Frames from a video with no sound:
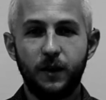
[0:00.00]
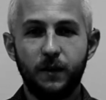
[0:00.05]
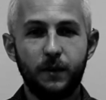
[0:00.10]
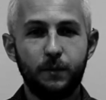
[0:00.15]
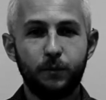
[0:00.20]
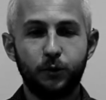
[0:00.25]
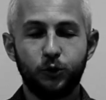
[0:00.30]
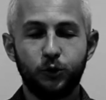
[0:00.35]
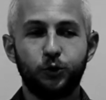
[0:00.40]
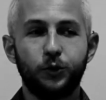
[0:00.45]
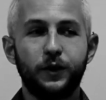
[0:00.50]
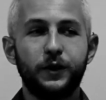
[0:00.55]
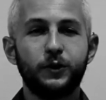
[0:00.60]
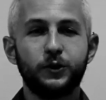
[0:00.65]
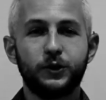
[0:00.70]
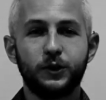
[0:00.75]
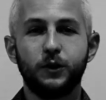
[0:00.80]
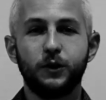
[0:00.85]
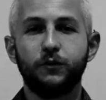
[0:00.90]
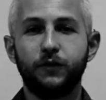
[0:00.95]
portray
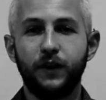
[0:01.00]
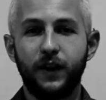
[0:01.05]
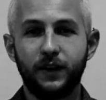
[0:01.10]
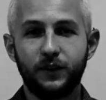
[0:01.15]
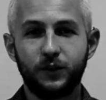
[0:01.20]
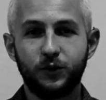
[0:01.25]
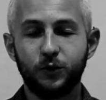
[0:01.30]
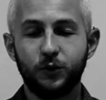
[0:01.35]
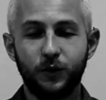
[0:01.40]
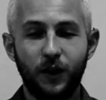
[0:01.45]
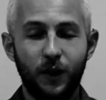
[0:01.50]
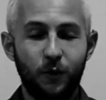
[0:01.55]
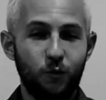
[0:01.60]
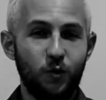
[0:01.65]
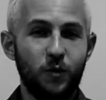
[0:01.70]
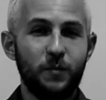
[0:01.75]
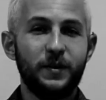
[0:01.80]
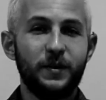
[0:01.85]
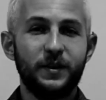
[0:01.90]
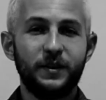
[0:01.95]
yourself as to that
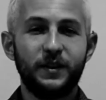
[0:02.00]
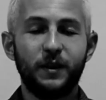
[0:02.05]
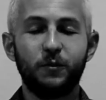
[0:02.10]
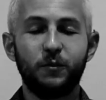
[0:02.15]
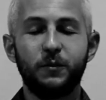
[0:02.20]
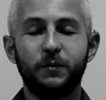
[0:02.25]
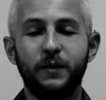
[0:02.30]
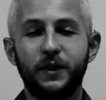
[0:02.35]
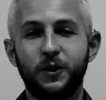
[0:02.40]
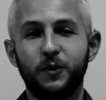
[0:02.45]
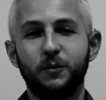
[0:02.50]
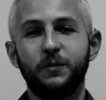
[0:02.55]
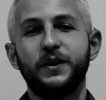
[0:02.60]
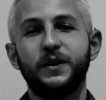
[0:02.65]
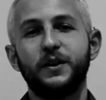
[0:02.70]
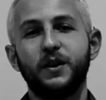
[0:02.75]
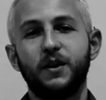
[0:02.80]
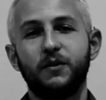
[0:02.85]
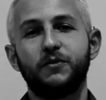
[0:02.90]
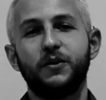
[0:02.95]
woman that would make you be
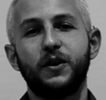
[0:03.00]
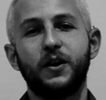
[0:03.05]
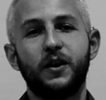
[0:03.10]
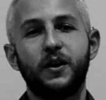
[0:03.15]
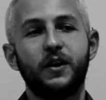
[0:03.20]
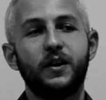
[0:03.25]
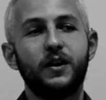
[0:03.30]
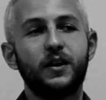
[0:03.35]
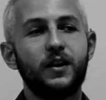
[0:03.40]
enough for her.